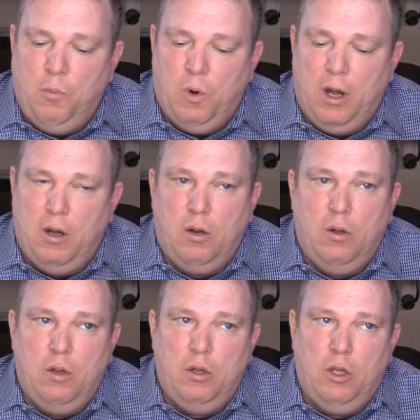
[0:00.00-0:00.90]
where
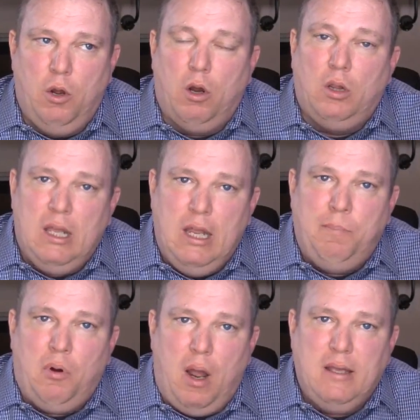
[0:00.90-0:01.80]
our lead
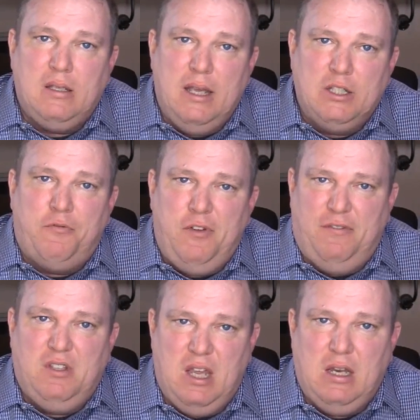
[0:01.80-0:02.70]
price is
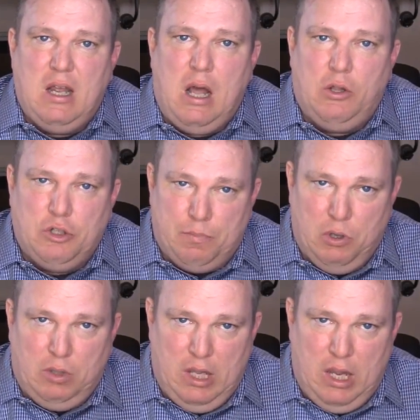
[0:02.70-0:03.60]
$15
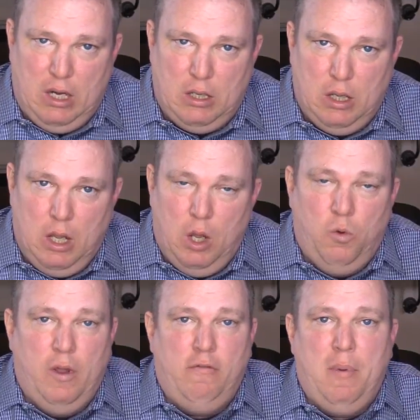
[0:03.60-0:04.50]
per lead.
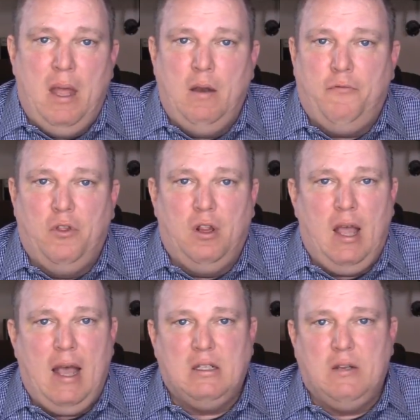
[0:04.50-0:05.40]
We've been, for the
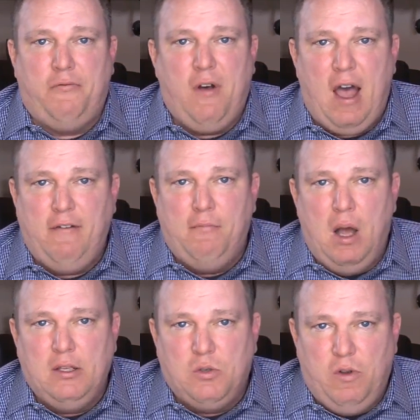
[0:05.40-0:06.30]
last 5
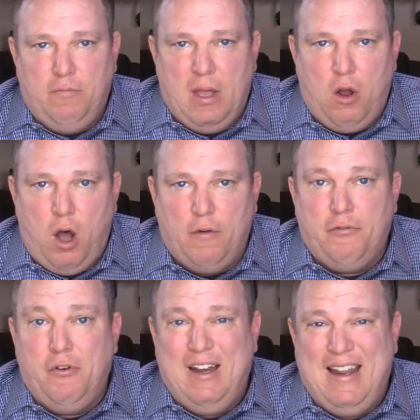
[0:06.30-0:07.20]
months, we've been
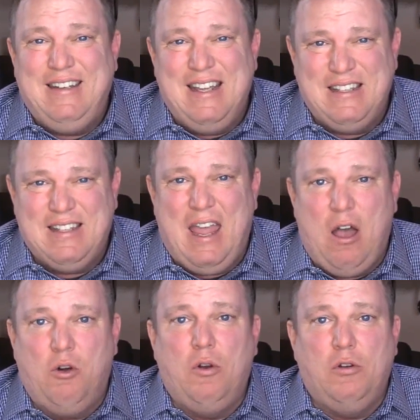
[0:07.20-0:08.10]
offering a
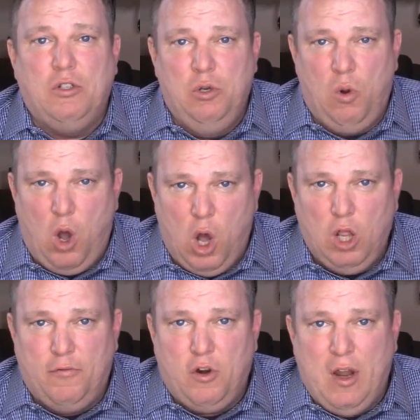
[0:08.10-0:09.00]
discount to
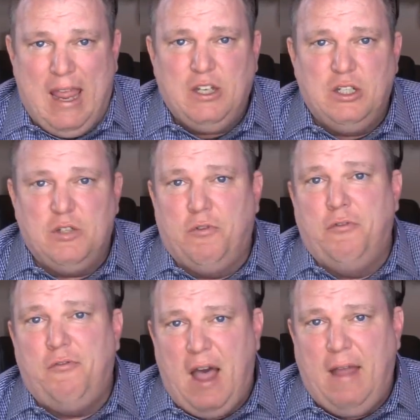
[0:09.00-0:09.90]
all of our agents for
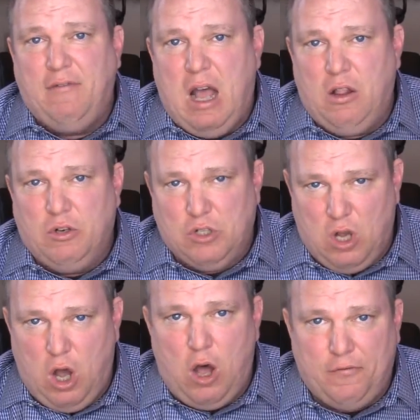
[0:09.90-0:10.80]
$5
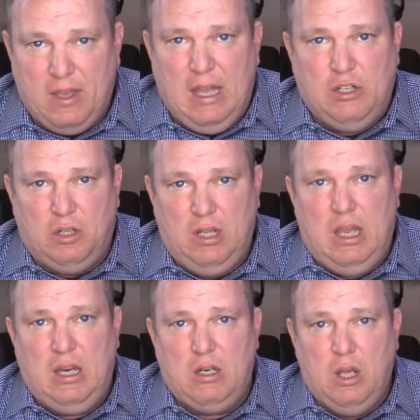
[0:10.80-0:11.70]
off each
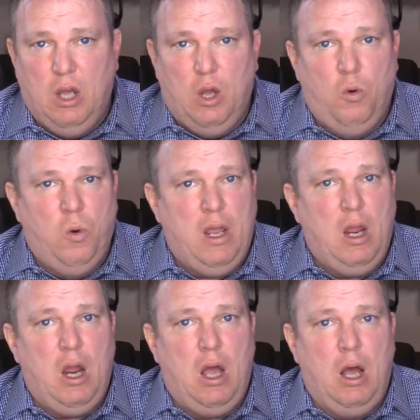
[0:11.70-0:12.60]
lead.
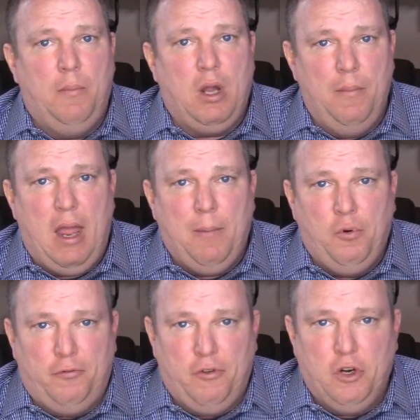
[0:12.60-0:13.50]
We, come
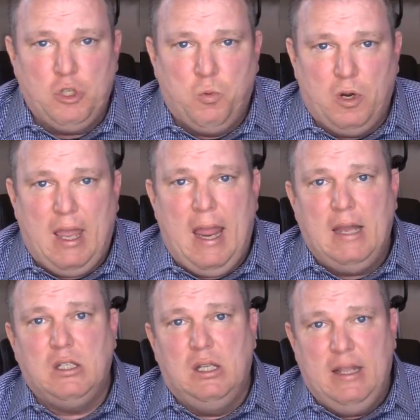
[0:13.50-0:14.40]
April 1st, we're
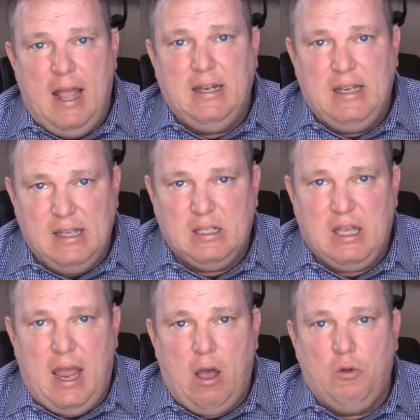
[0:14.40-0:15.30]
canceling that
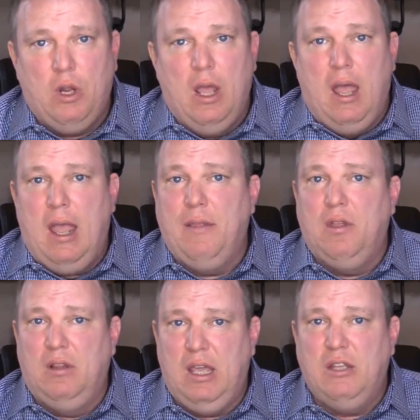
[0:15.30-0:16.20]
discount, and
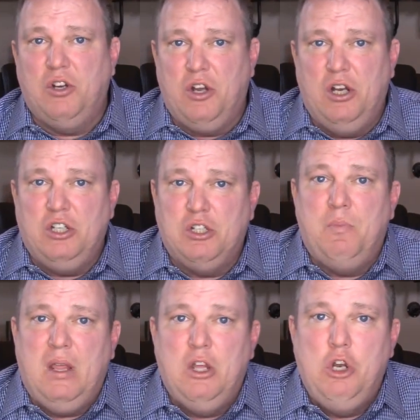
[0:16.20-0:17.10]
the leads are going to just
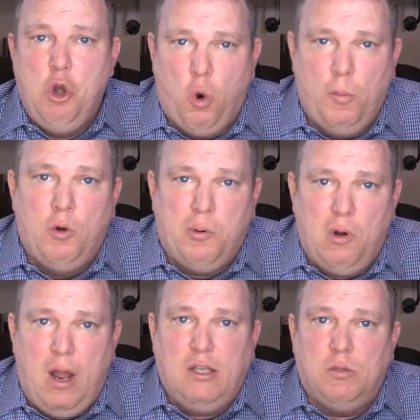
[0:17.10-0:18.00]
be the normal
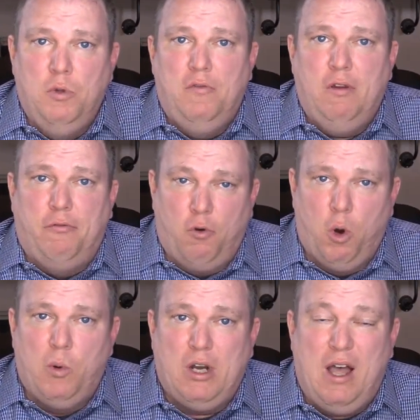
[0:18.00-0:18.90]
price moving
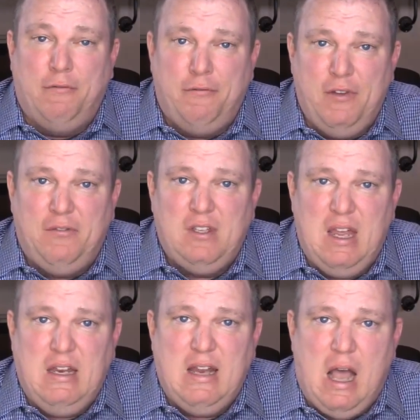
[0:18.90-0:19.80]
forward of
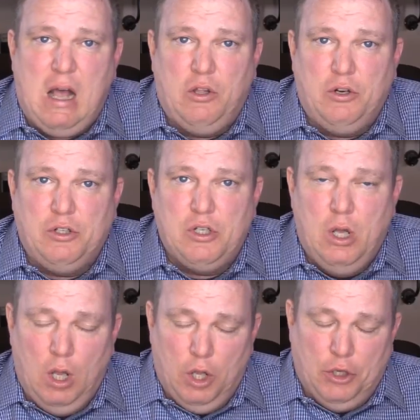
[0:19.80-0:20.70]
$15.
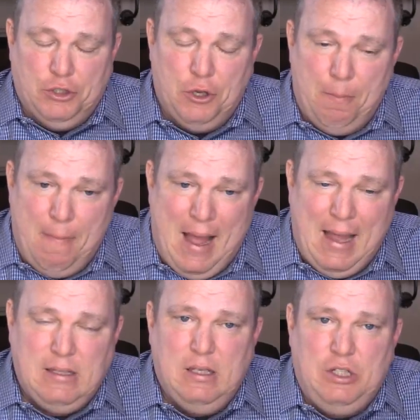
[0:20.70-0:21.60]
So
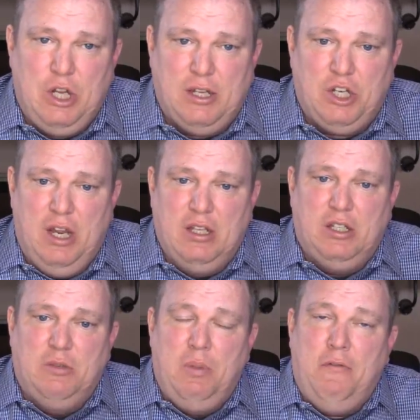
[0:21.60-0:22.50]
my suggestion
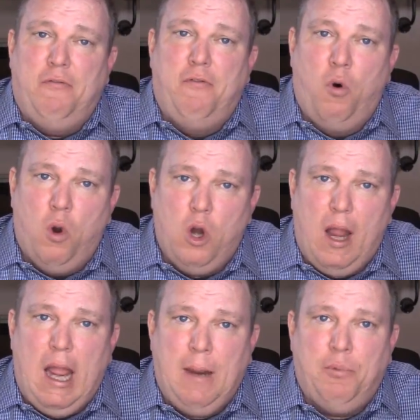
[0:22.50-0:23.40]
is
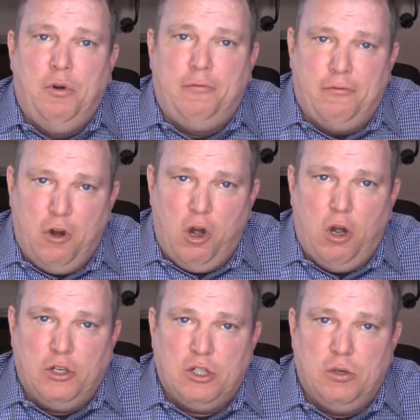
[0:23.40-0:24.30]
before April
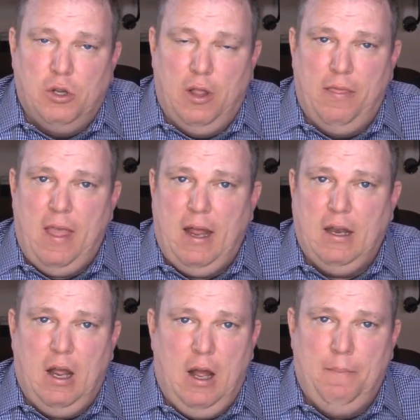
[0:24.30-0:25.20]
1st, that